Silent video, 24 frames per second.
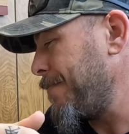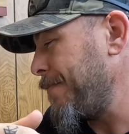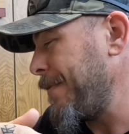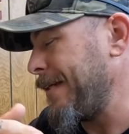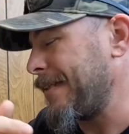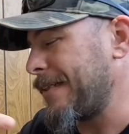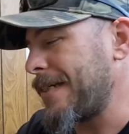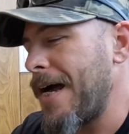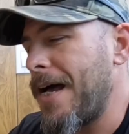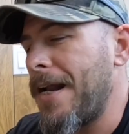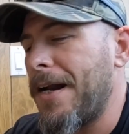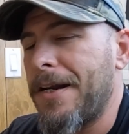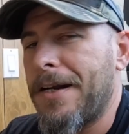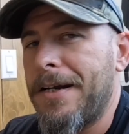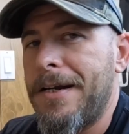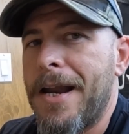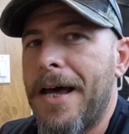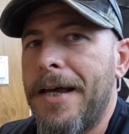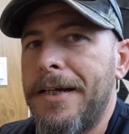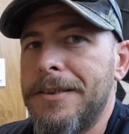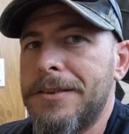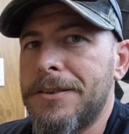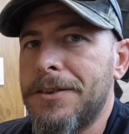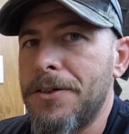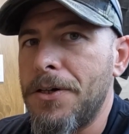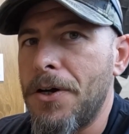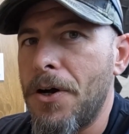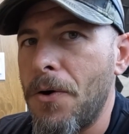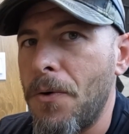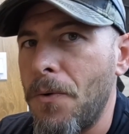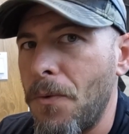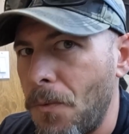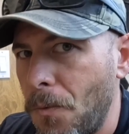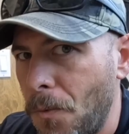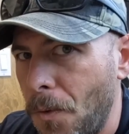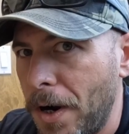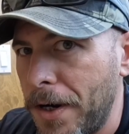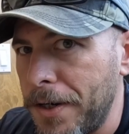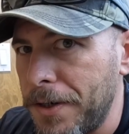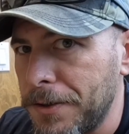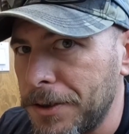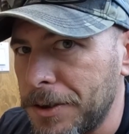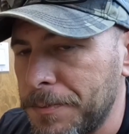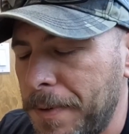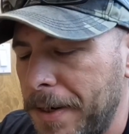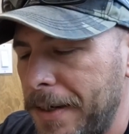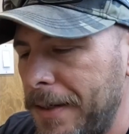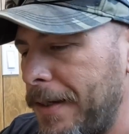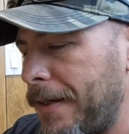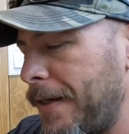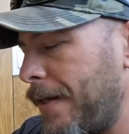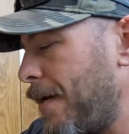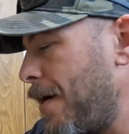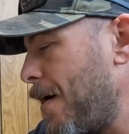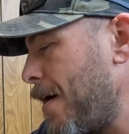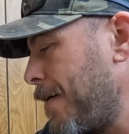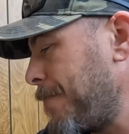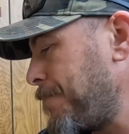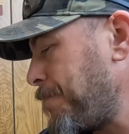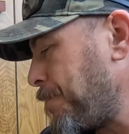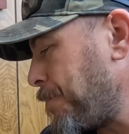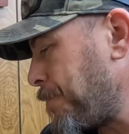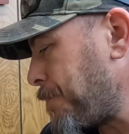It's kind of nice to know what you're spending it on.